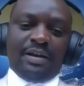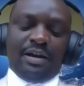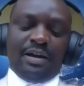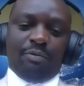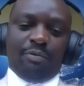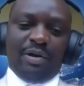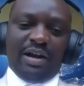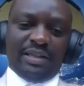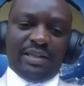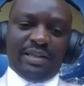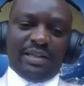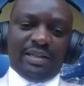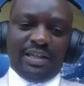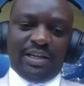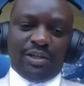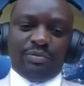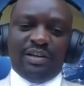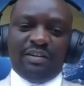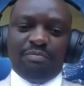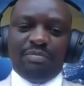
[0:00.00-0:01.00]
One thing
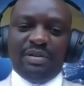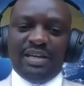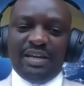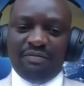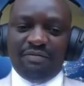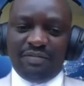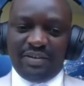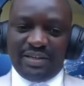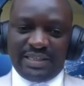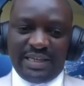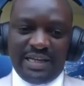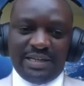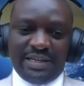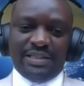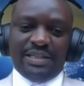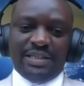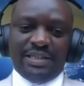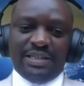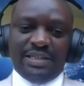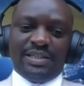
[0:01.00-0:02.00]
that we have been
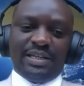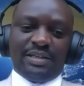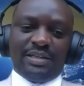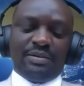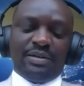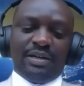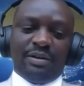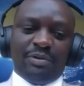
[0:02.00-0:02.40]
emphasizing is that